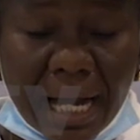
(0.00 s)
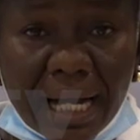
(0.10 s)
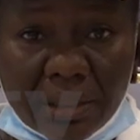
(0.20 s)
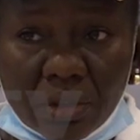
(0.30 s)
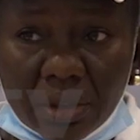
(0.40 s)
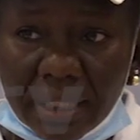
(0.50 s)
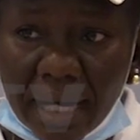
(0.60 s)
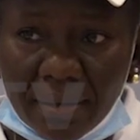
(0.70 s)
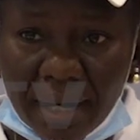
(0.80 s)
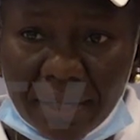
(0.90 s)
had not
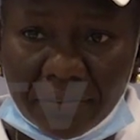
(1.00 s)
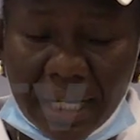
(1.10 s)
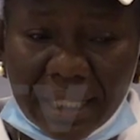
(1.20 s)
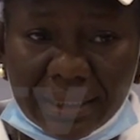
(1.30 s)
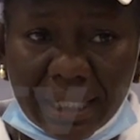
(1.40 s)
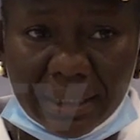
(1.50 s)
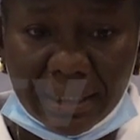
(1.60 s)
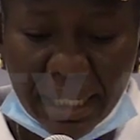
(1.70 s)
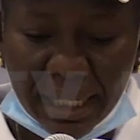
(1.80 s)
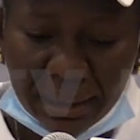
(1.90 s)
arrived as at
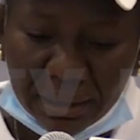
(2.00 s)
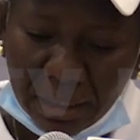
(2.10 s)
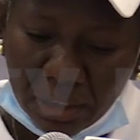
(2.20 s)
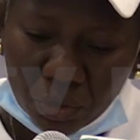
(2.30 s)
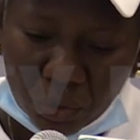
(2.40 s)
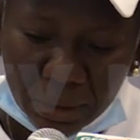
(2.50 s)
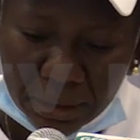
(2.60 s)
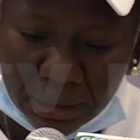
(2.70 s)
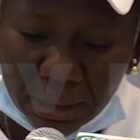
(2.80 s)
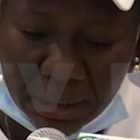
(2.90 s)

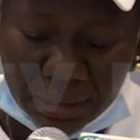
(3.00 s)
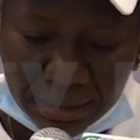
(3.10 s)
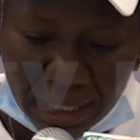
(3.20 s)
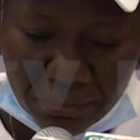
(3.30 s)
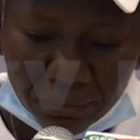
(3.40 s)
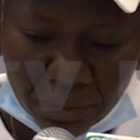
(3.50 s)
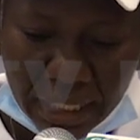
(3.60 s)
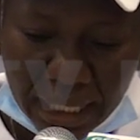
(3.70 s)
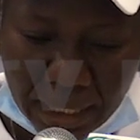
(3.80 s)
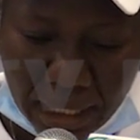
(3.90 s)
9:27
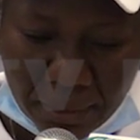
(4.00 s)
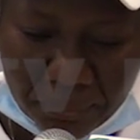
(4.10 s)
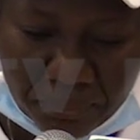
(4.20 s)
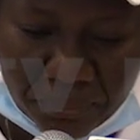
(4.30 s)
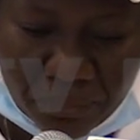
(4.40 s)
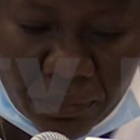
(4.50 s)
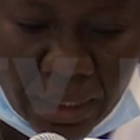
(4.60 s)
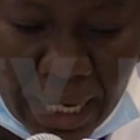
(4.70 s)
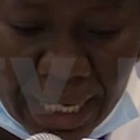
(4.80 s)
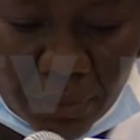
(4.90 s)
a.m.
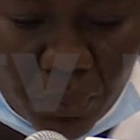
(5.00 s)
At